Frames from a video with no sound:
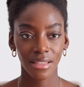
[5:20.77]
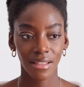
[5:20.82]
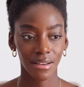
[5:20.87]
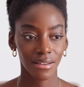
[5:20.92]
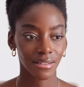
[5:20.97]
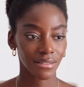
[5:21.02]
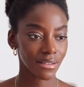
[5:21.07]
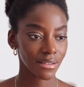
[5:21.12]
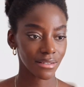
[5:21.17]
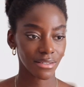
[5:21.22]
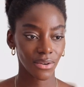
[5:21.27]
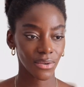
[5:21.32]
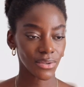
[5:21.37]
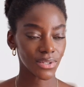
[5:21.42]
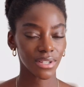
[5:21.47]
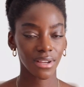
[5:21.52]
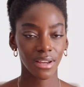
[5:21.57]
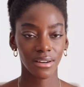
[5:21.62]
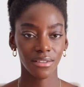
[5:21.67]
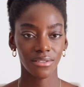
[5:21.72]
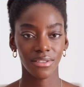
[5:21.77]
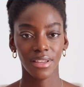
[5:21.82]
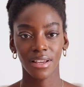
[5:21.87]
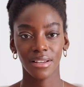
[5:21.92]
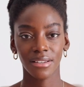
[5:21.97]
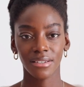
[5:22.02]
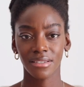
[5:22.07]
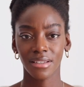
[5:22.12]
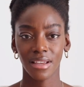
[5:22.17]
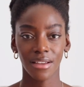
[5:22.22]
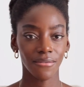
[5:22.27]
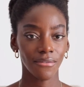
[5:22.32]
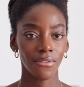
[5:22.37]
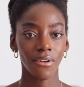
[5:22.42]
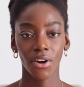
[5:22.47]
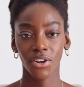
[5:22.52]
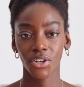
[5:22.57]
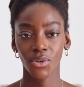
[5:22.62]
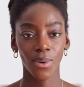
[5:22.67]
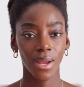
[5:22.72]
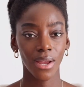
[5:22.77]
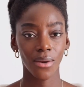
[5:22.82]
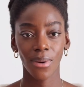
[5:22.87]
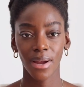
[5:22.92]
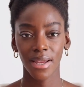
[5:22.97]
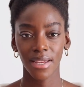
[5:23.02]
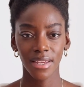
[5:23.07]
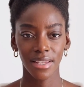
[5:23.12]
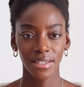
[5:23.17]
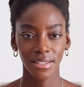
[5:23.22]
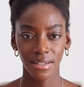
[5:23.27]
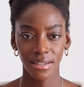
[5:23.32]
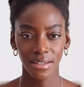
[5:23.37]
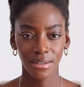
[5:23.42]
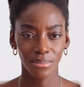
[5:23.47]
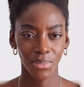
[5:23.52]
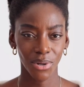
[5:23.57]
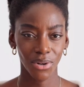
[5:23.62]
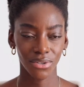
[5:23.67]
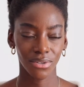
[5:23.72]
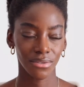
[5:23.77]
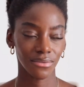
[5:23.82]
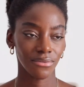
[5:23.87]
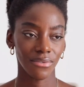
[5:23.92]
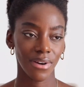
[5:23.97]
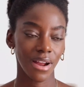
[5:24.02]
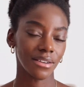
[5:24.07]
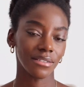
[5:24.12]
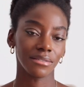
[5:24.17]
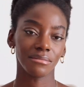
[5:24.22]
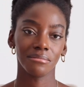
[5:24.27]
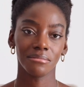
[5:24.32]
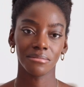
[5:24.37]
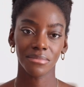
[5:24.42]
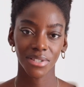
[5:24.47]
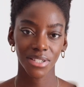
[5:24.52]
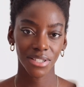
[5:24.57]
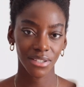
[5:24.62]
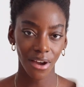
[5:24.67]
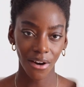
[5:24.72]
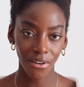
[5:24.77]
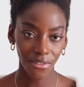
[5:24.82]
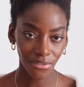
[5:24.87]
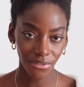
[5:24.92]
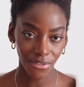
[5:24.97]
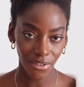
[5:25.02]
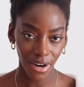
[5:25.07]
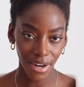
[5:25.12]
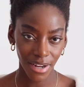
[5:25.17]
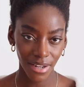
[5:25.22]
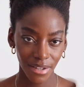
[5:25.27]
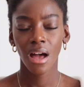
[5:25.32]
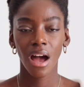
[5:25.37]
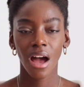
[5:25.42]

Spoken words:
like those kind of things that can fluctuate quite easily because of random stuff, right?